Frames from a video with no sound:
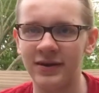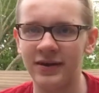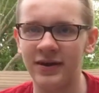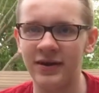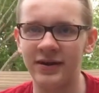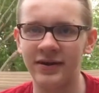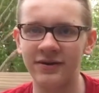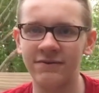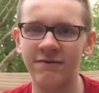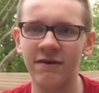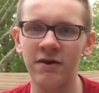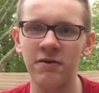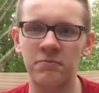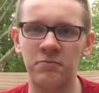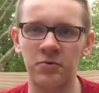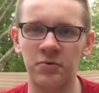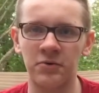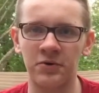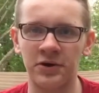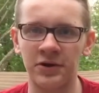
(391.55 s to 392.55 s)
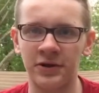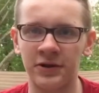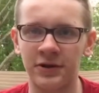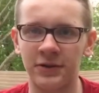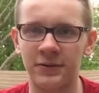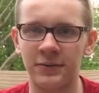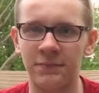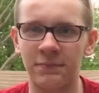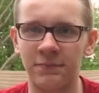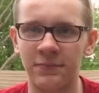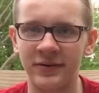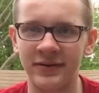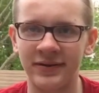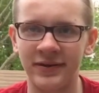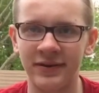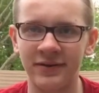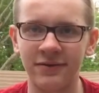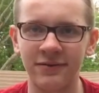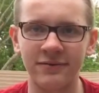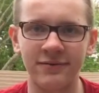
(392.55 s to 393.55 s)
It is very boring, but
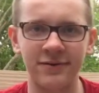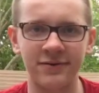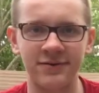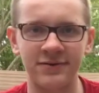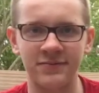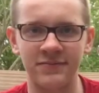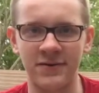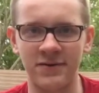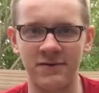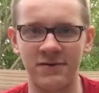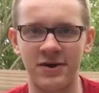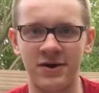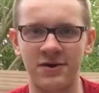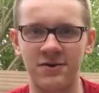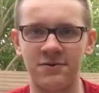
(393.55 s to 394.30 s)
Tito talks about how